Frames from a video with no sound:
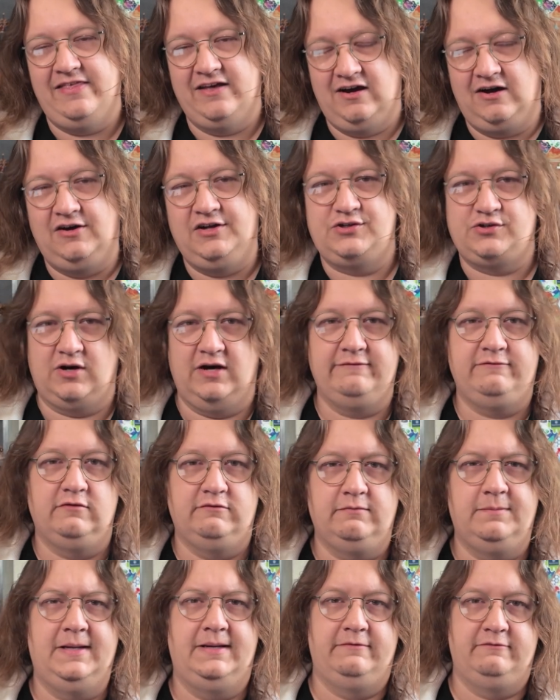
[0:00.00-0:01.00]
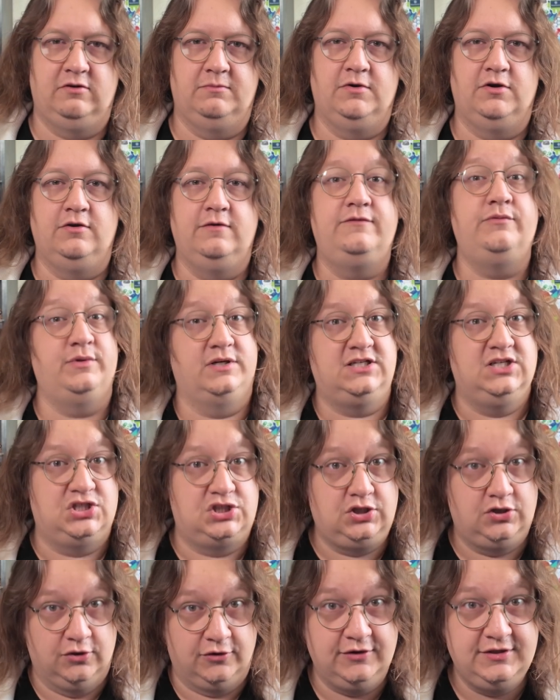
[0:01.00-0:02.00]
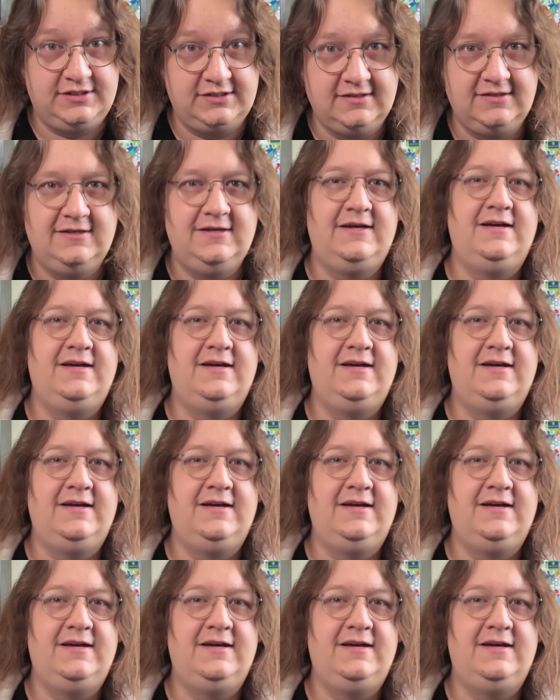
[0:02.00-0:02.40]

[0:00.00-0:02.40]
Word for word: the hard drive had been removed, which is good.